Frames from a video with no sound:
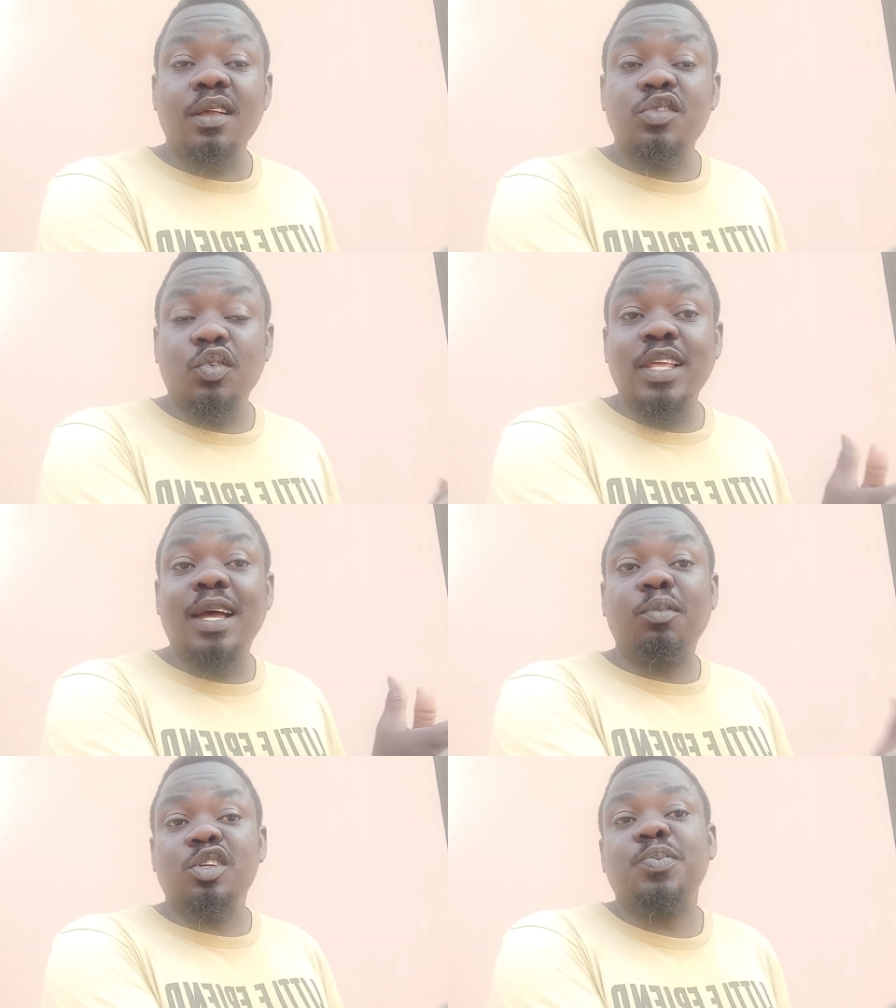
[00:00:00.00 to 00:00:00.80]
So
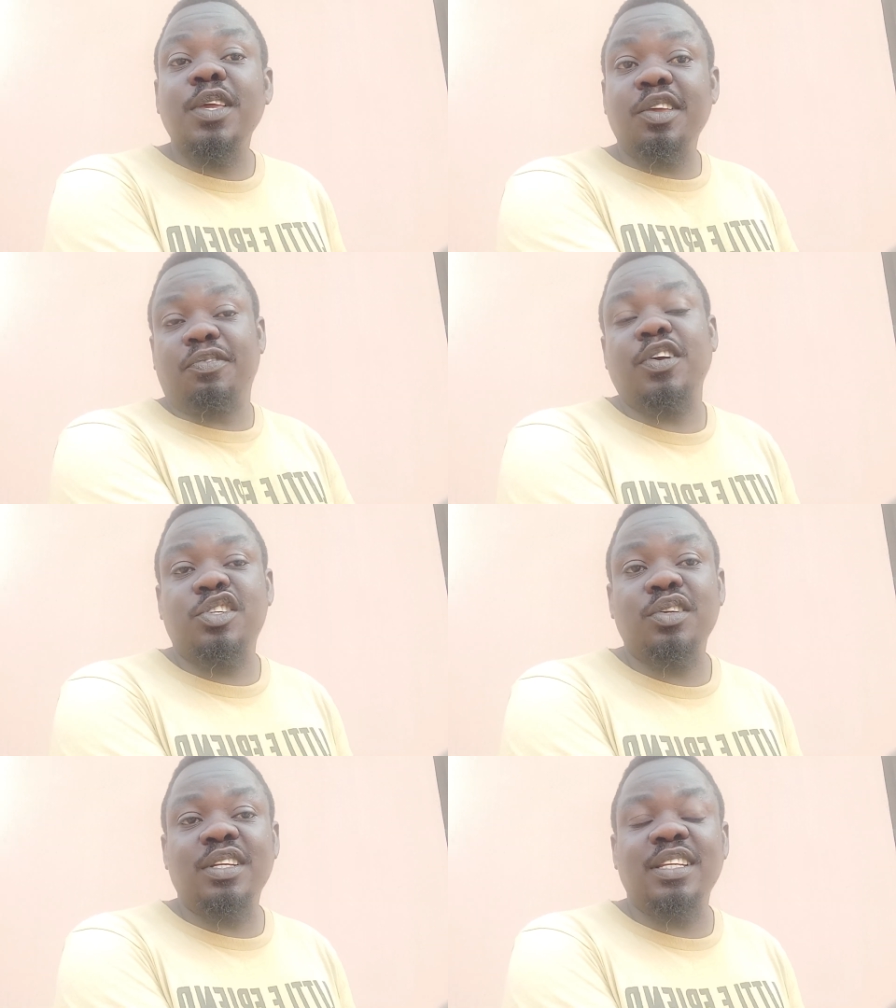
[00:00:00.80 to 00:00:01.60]
there must be
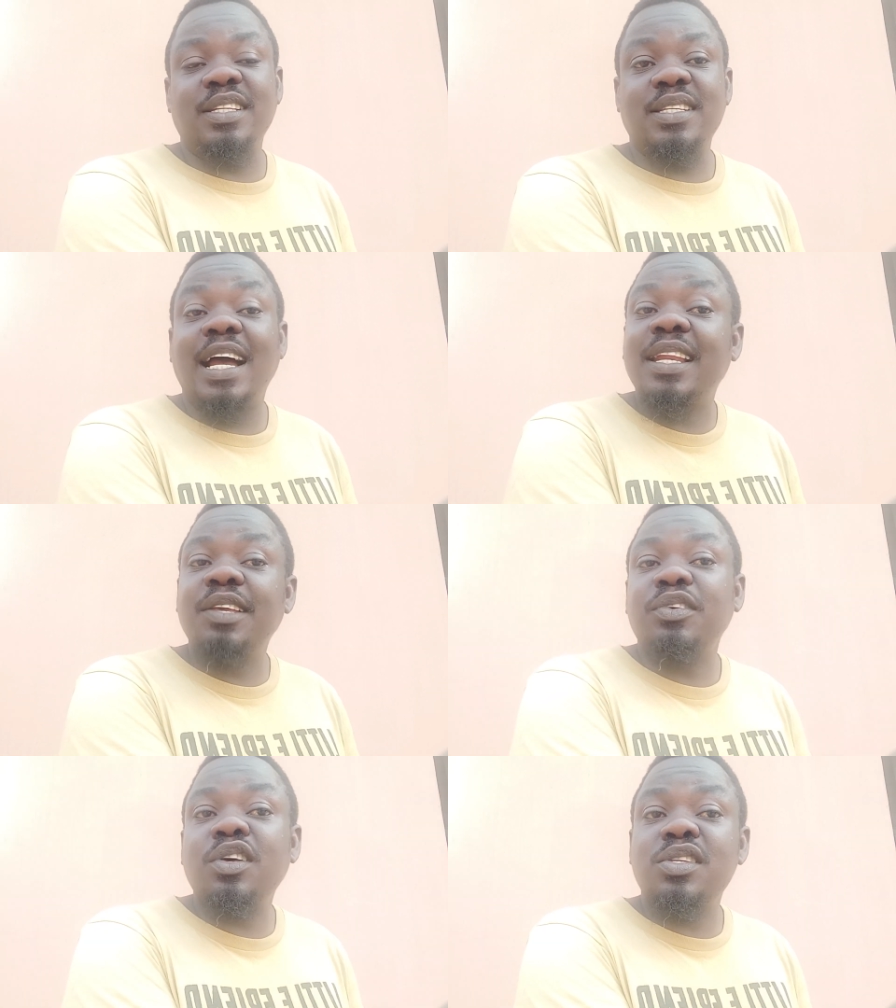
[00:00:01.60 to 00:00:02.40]
infection in it. And
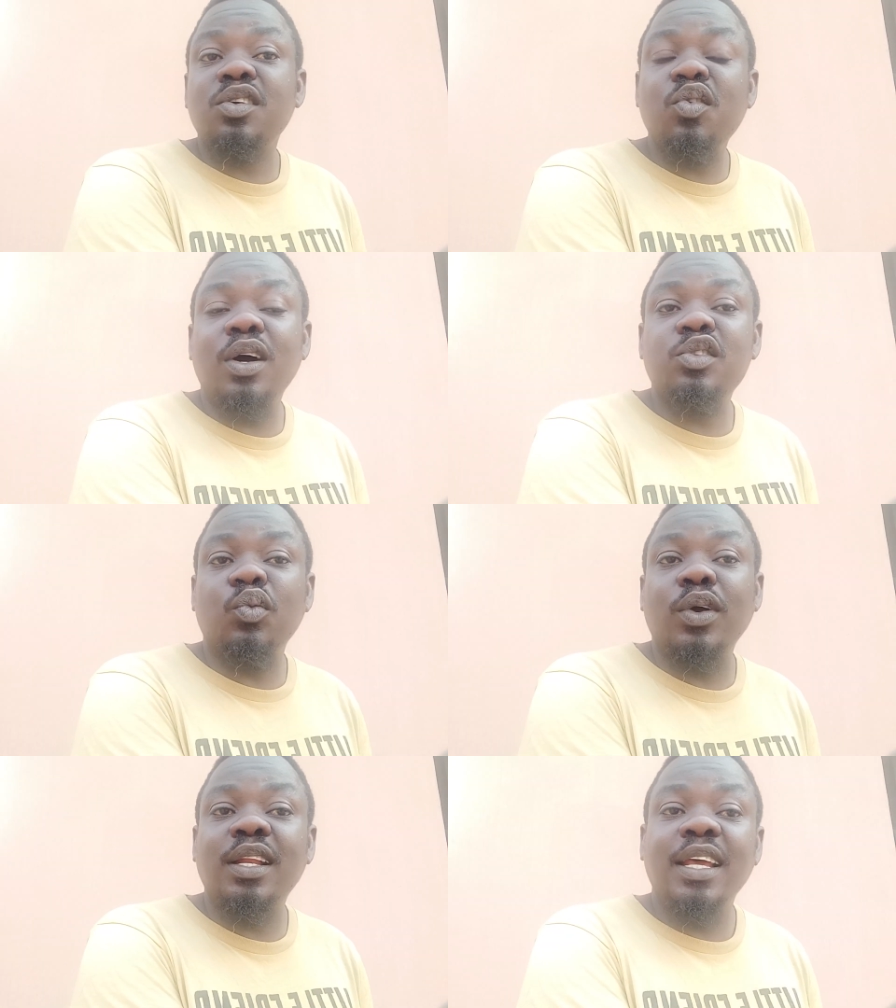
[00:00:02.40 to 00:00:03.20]
if it doesn't go out
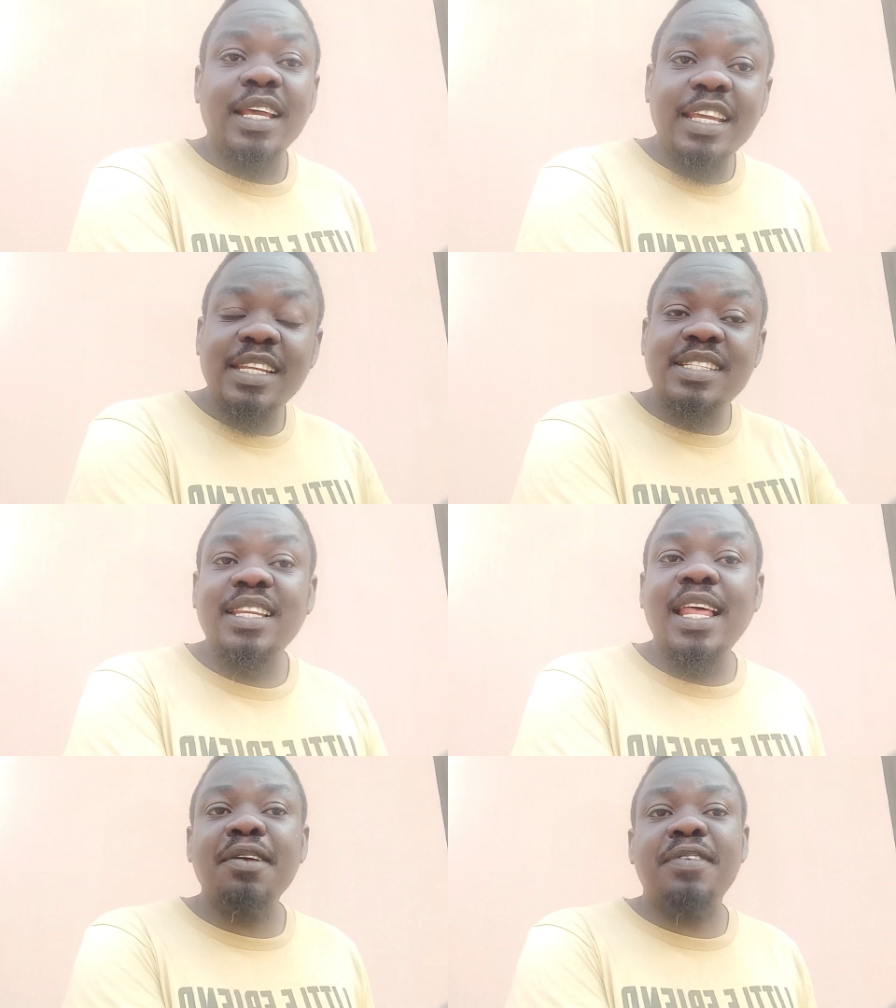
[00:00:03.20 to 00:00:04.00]
well, it is the
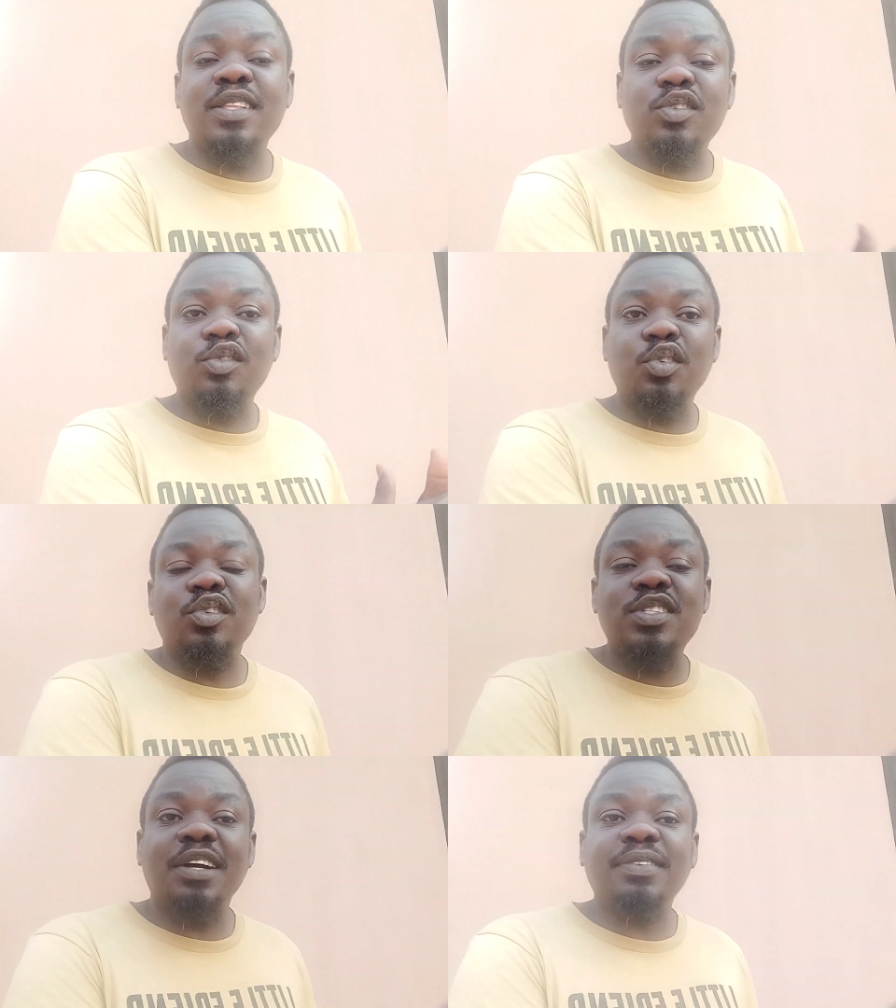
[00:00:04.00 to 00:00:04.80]
life that you
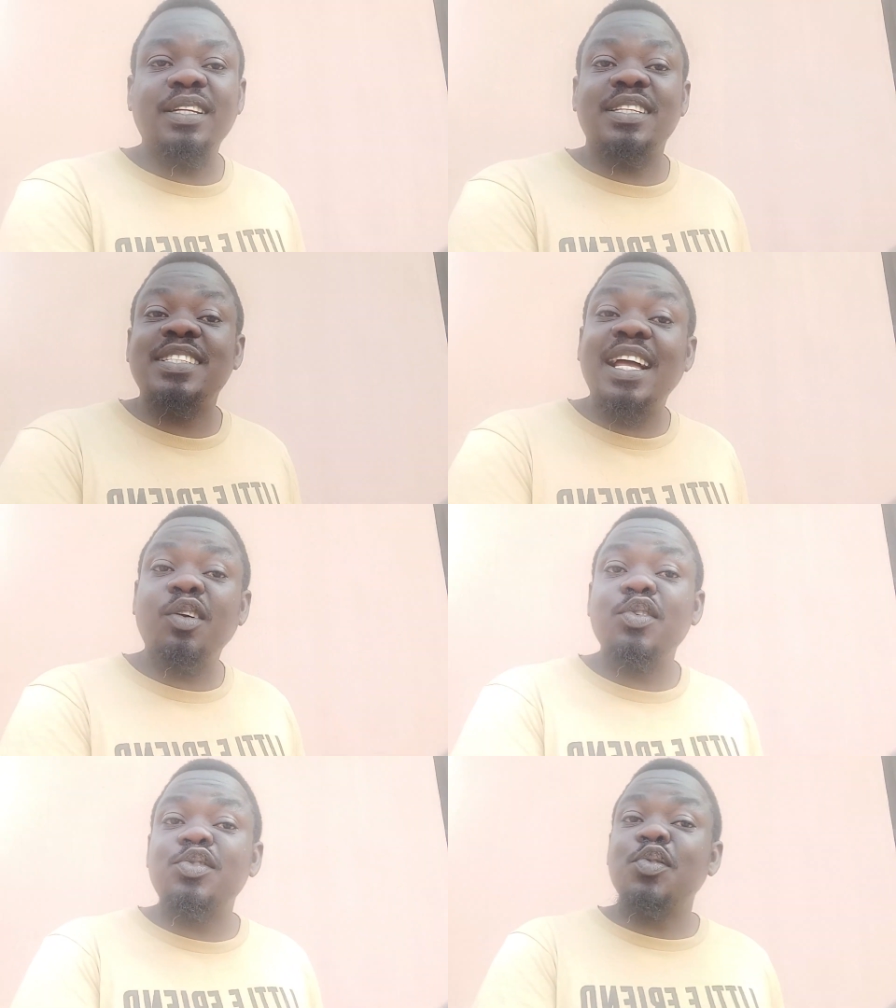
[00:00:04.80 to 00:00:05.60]
introduce after this
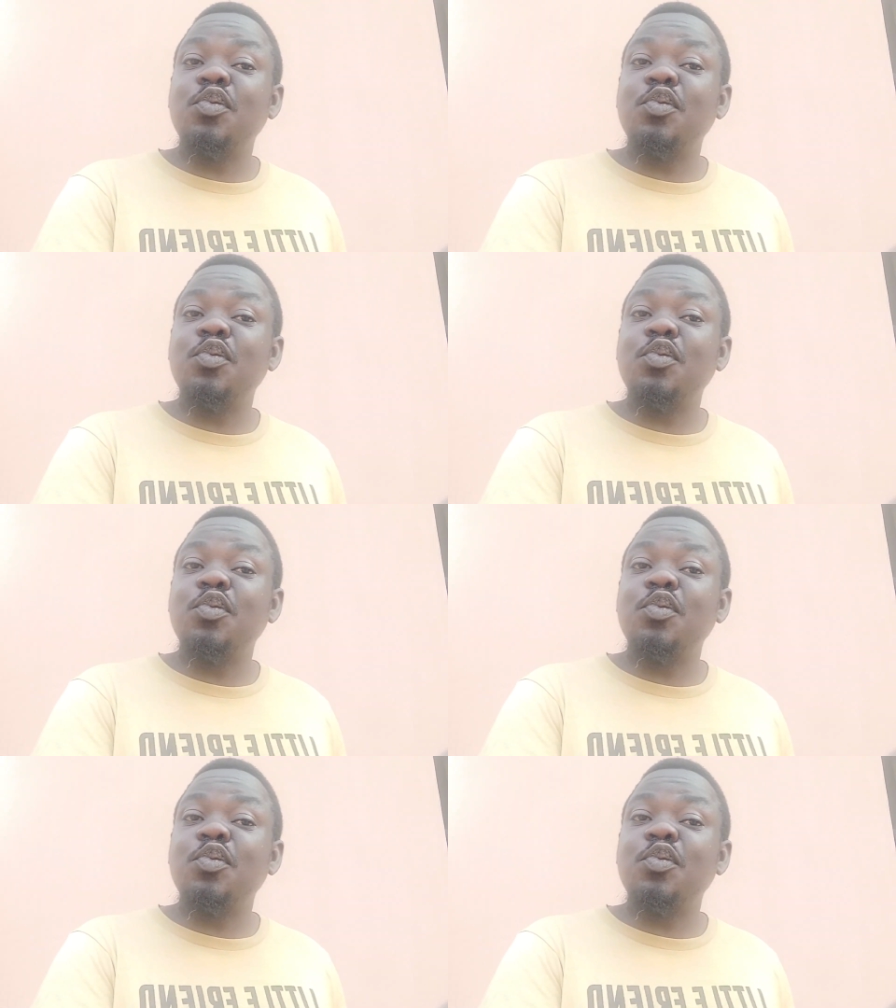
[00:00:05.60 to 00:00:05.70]
that goes to